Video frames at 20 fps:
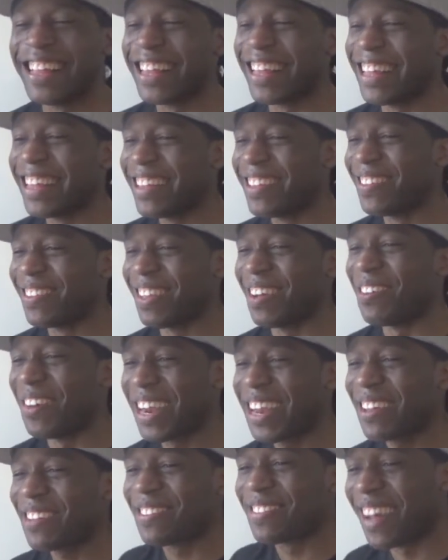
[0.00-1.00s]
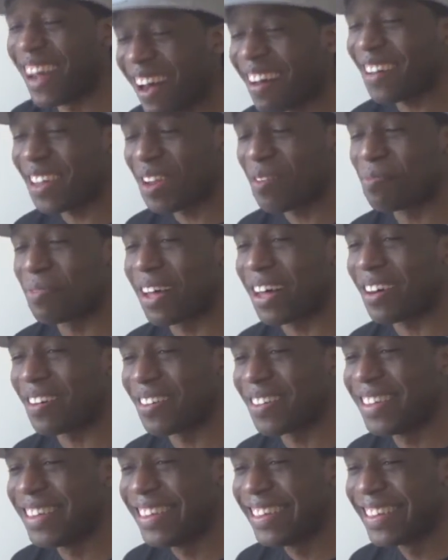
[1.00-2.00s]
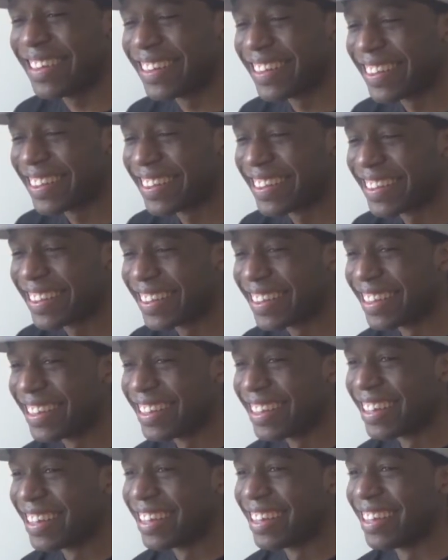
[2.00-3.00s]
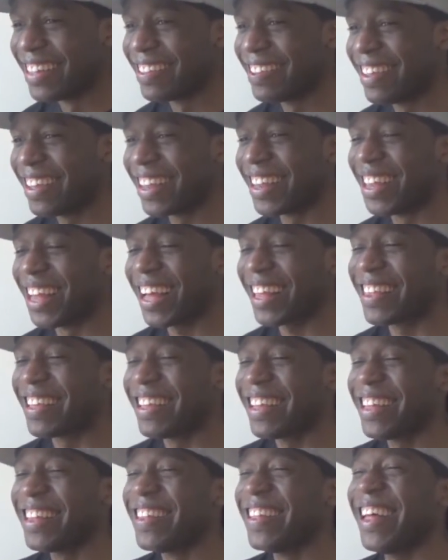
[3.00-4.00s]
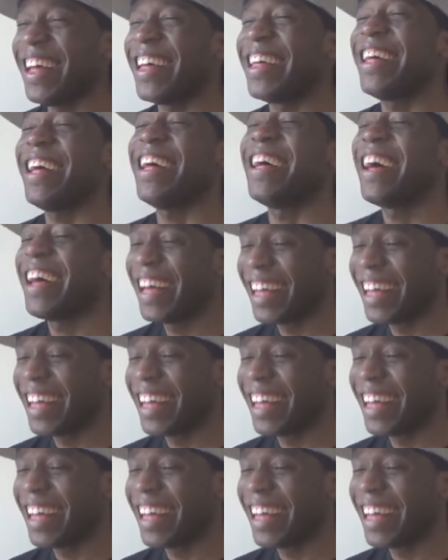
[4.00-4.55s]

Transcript: funny? He said, what are you talking about? Why are you mad at me? He said that.